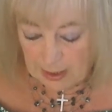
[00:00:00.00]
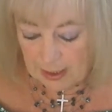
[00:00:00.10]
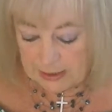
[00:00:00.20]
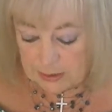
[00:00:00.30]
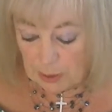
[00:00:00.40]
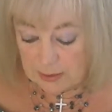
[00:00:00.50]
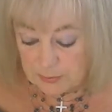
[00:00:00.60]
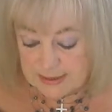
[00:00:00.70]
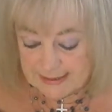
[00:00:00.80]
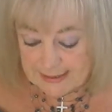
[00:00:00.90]
Anyway,
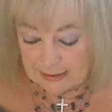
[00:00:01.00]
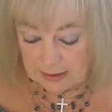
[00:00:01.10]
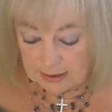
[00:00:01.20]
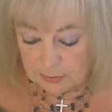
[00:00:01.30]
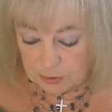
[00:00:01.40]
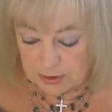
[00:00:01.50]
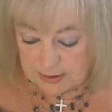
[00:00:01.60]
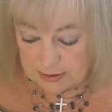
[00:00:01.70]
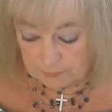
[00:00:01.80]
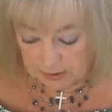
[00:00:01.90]
he was
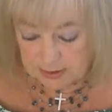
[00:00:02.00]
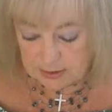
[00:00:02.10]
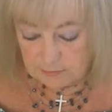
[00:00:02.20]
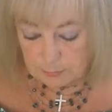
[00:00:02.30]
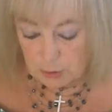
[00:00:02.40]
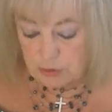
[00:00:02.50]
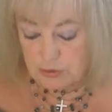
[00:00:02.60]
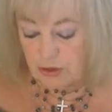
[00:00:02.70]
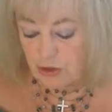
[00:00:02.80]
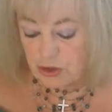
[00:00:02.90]
convicted of
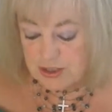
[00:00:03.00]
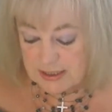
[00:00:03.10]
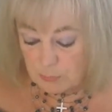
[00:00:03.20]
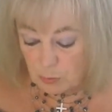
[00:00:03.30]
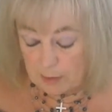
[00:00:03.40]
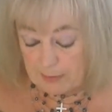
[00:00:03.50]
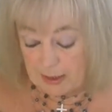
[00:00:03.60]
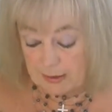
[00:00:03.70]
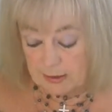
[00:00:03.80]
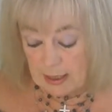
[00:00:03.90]
murdering 13
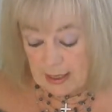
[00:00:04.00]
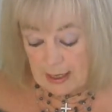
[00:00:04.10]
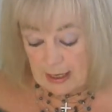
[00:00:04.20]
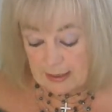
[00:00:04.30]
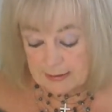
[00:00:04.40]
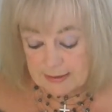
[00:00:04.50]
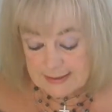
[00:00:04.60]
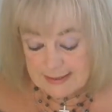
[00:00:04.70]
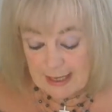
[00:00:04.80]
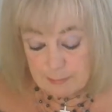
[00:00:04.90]
women and
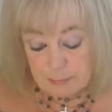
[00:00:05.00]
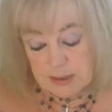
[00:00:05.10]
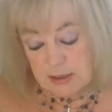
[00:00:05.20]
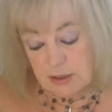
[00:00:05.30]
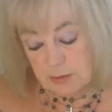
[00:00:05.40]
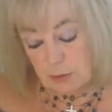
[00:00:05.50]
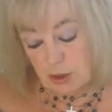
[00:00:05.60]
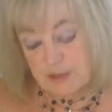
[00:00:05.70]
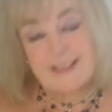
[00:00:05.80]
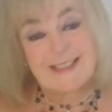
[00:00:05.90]
attempting to
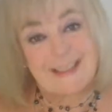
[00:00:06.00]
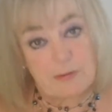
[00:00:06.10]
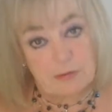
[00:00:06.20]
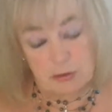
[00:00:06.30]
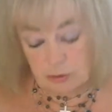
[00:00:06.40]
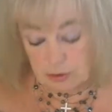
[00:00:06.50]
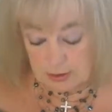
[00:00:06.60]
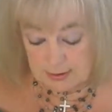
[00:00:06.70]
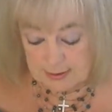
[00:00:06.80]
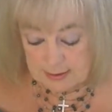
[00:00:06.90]
murder 7
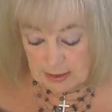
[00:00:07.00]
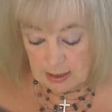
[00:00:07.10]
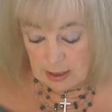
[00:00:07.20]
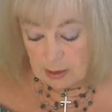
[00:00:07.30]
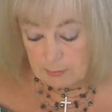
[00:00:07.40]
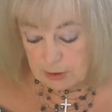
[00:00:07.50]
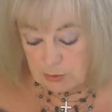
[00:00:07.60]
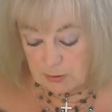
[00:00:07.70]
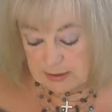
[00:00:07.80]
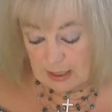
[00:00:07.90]
others
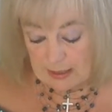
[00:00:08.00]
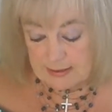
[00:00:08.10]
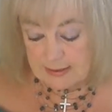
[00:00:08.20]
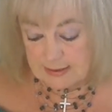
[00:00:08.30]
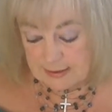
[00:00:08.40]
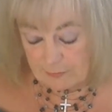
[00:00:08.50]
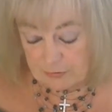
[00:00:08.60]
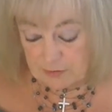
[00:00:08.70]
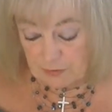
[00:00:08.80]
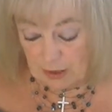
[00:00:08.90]
between
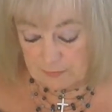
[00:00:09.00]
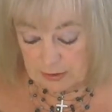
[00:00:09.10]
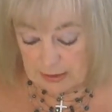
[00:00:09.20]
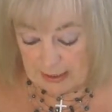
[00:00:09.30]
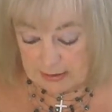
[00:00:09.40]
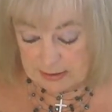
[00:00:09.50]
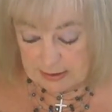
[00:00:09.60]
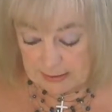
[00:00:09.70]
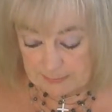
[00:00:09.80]
1975 and 80.